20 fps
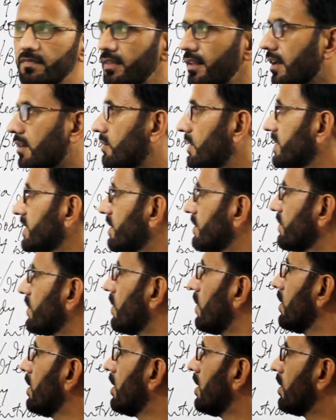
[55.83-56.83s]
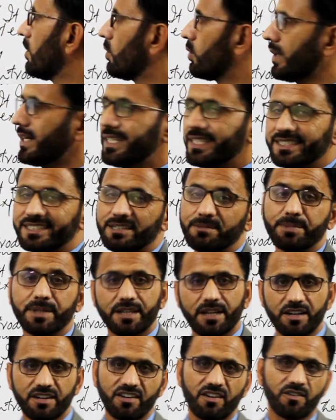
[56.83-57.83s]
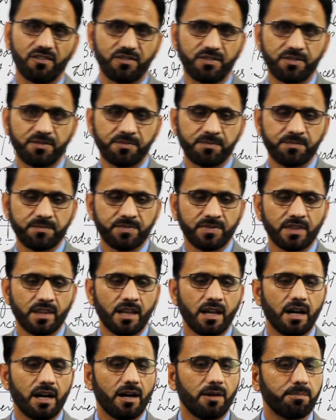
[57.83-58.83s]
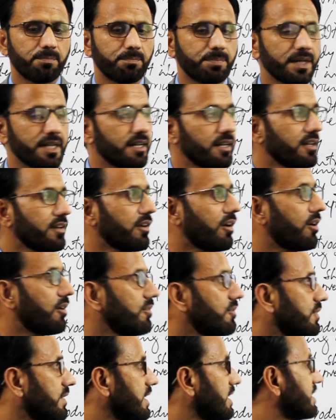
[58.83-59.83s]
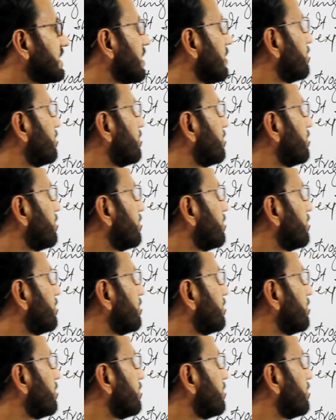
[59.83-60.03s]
First of all, what is a paragraph? A paragraph is a